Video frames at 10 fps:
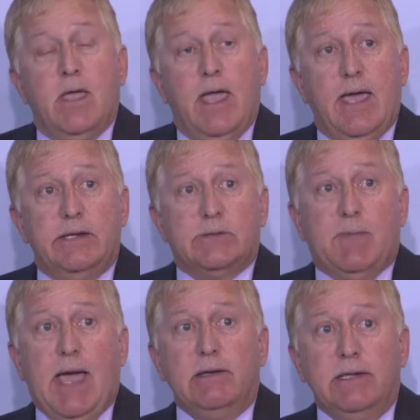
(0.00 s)
And it's
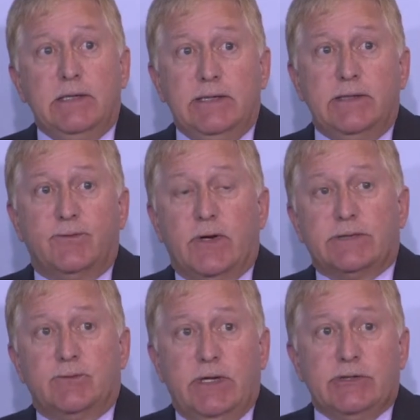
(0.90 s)
badly in need of
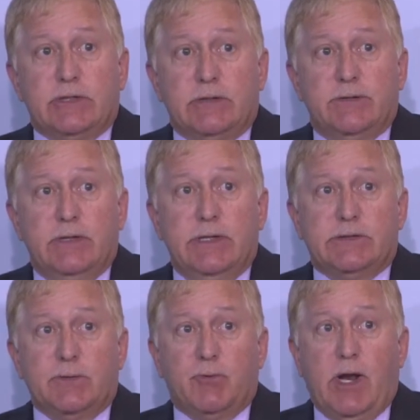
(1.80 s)
restoration.
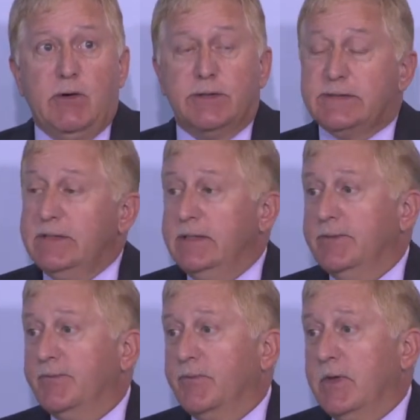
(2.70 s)
It's a priority
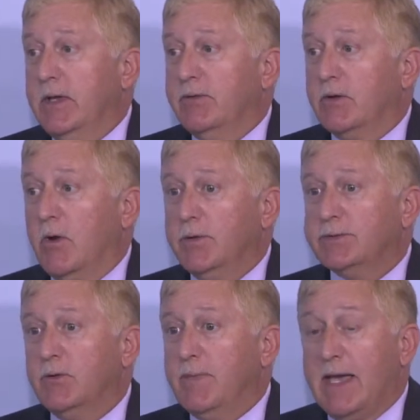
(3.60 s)
in the
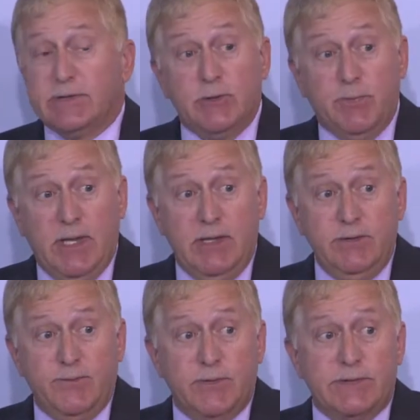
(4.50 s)
Coastal Master
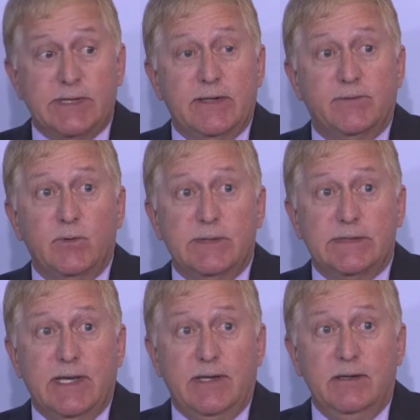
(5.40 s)
Plan for the state of
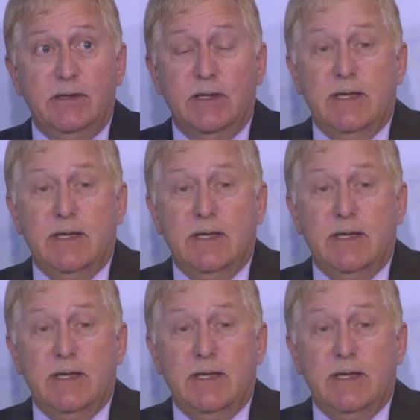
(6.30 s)
Louisiana,